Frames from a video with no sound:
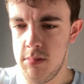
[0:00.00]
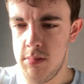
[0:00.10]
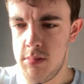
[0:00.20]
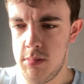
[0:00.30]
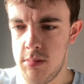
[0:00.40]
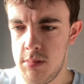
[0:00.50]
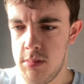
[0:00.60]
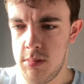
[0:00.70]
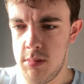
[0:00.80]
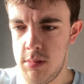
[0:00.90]

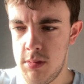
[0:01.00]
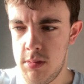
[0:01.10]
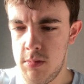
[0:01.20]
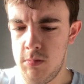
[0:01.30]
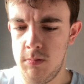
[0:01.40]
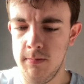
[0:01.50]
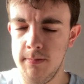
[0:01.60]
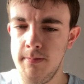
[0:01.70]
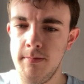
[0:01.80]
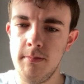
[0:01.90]

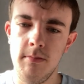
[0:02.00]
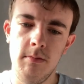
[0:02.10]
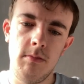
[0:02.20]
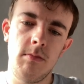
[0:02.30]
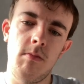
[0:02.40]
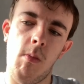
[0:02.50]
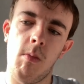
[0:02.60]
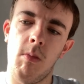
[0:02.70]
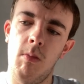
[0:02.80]
Nothing is said.